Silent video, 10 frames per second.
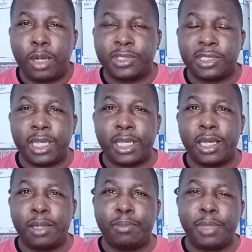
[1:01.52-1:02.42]
I was laid
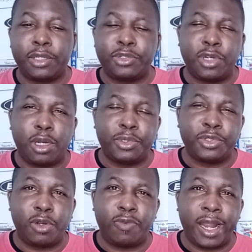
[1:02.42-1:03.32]
up, making sure I
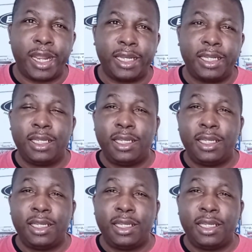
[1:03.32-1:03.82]
was all right.